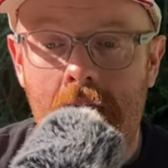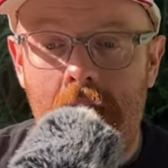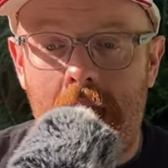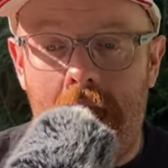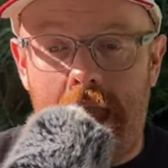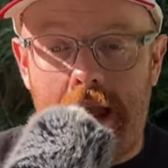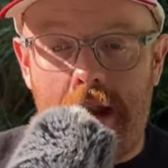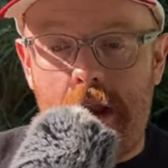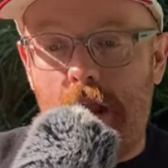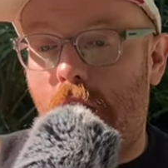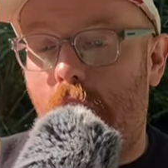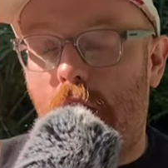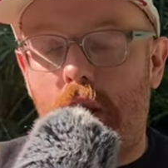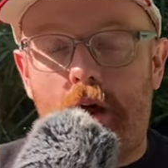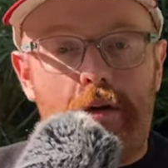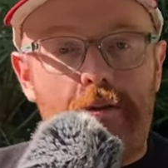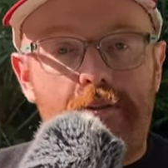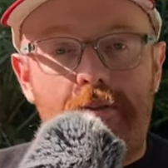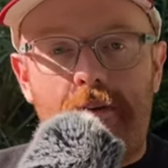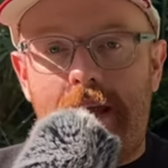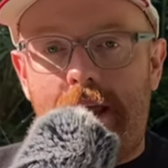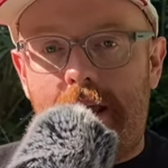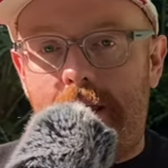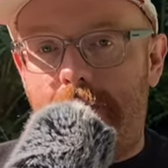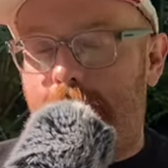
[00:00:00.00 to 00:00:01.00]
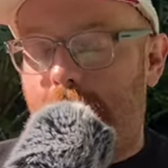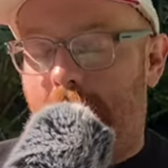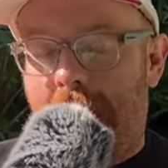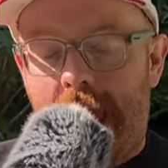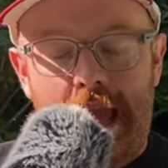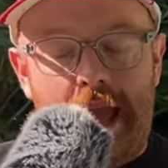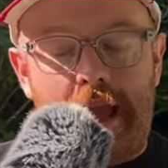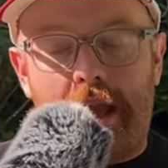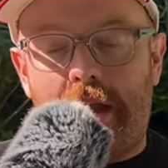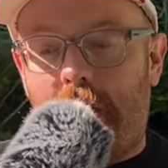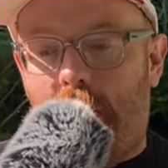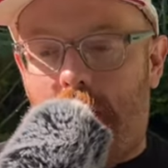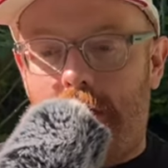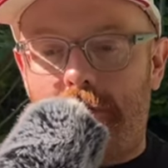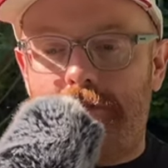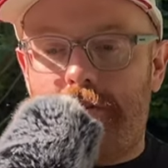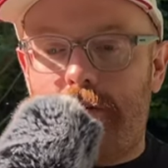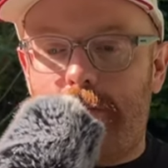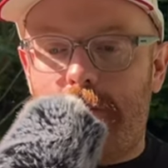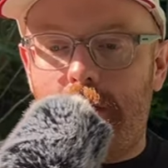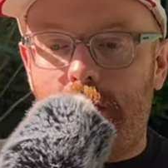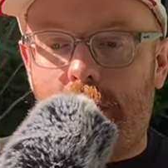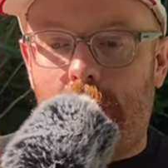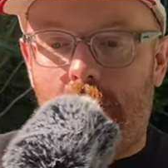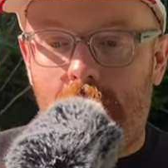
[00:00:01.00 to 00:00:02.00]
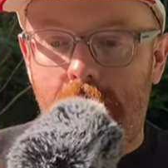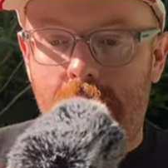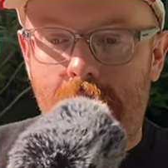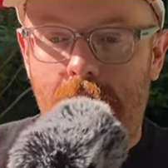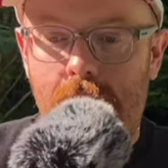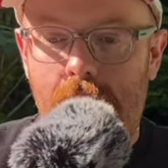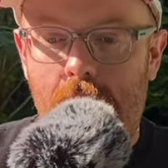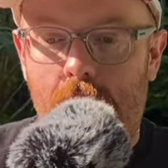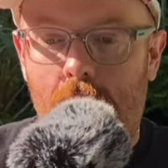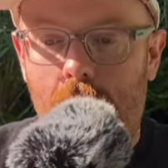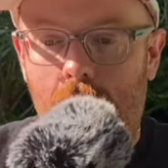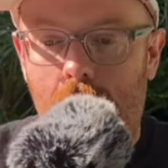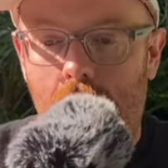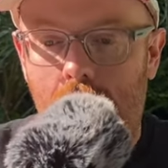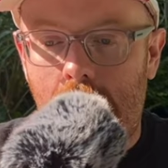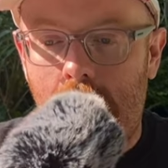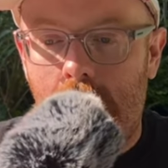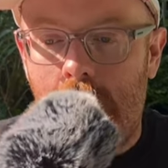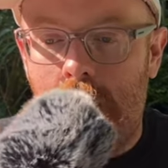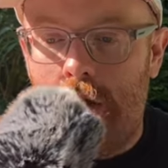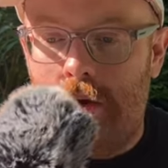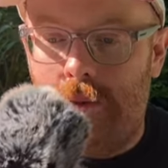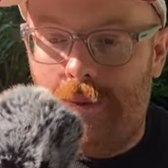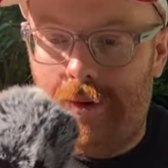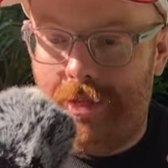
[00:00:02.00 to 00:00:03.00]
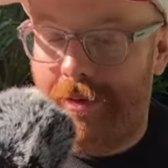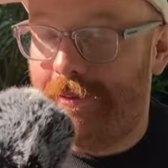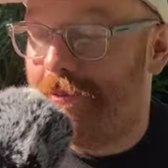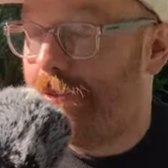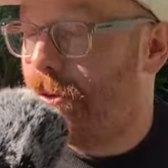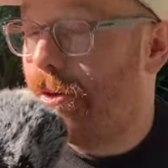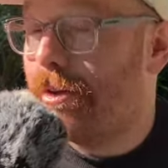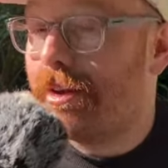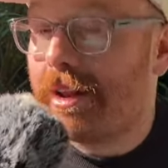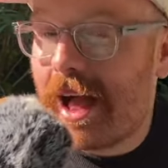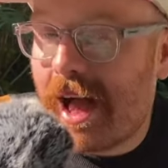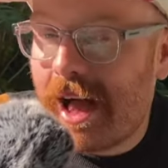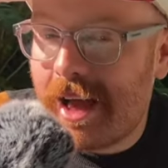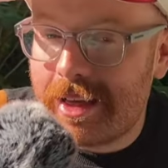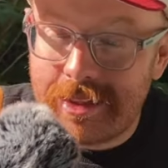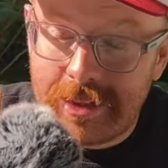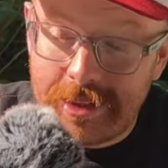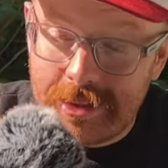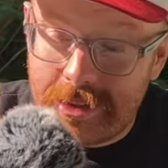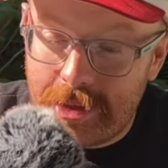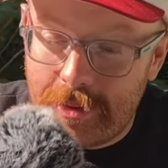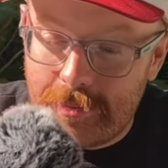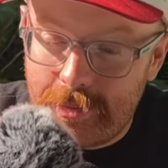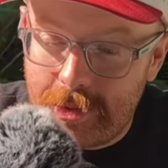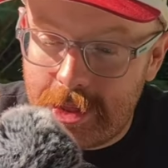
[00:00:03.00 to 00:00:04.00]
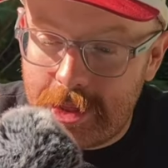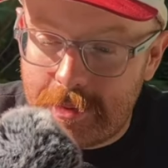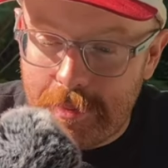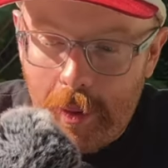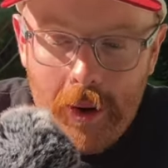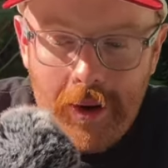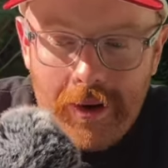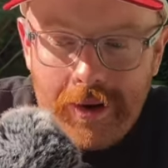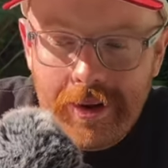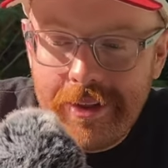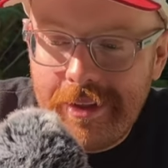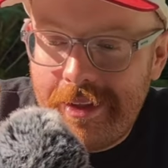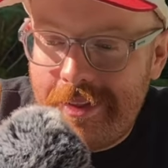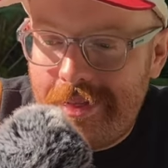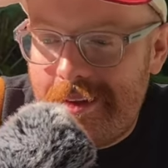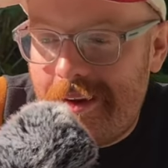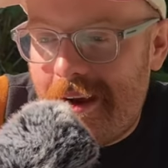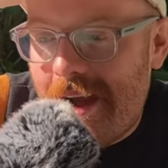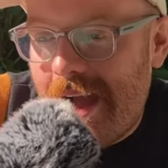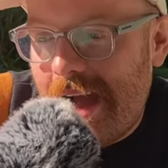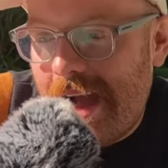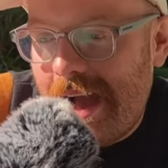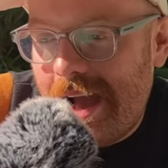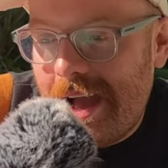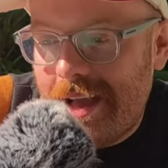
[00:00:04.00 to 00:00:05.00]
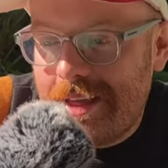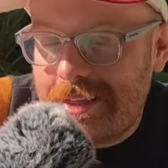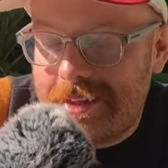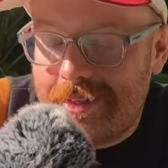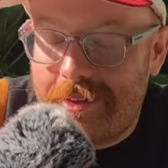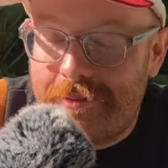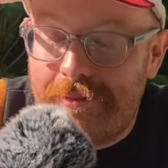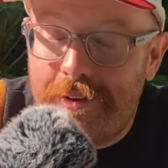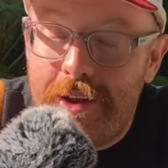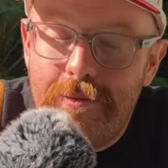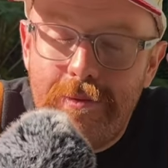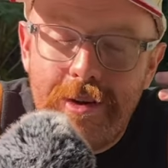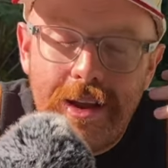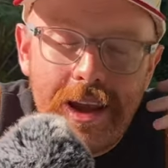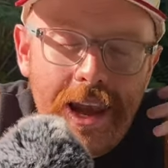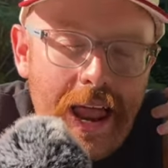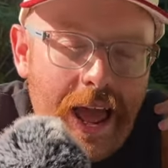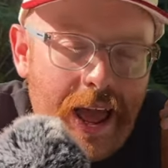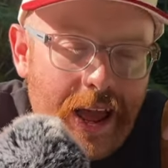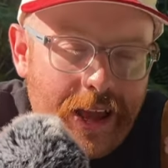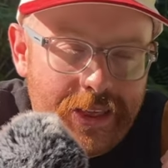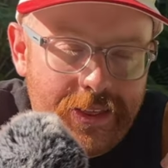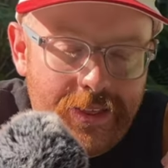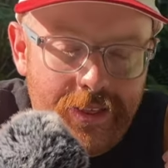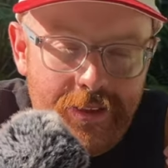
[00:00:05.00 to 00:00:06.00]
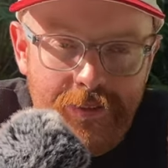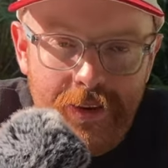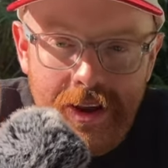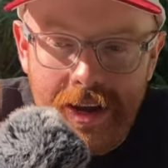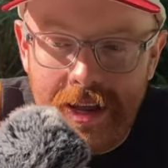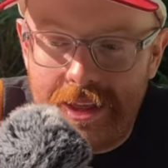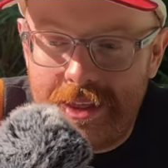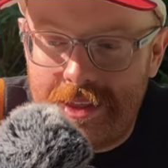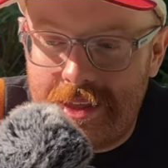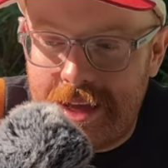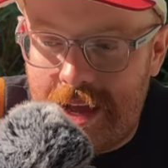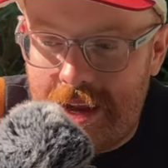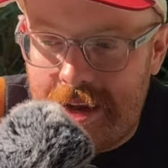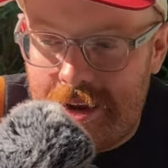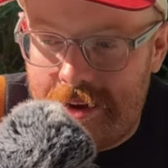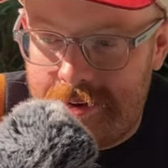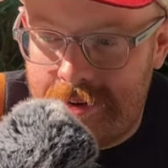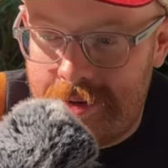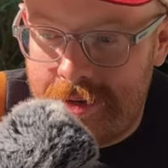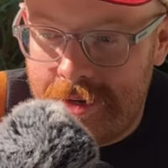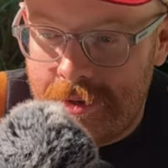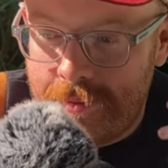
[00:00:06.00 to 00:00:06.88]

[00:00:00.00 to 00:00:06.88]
in a lovely, big, comfortable concert hall with a few glasses of something sparkling in their hands and they feel relaxed and they feel excited?